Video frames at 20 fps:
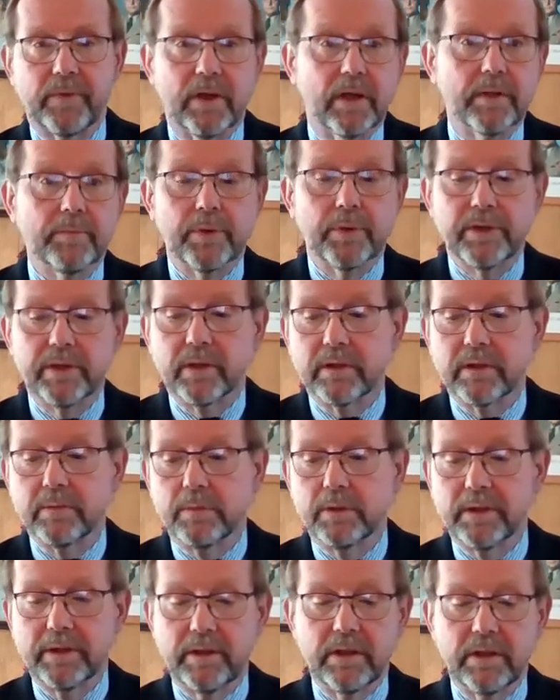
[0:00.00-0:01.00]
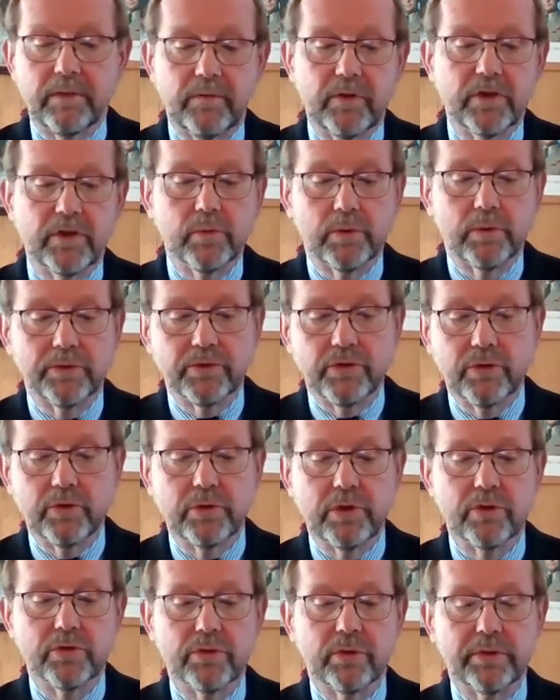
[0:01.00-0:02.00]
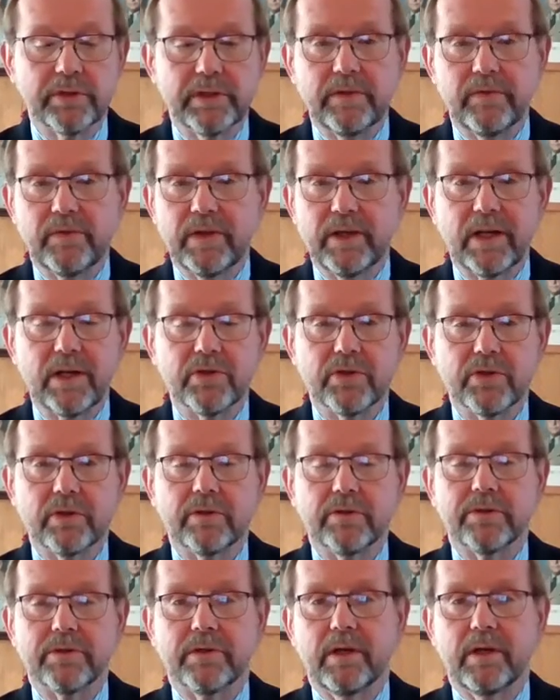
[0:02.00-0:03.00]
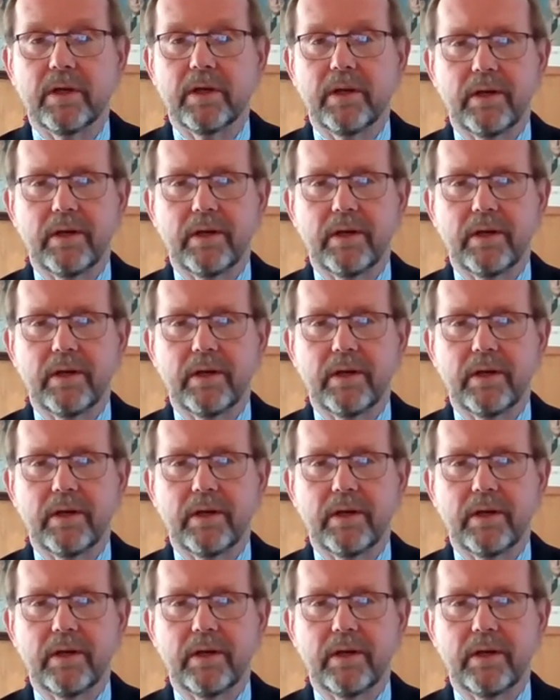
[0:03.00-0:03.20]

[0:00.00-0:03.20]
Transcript: unpredictable individual judicial deviations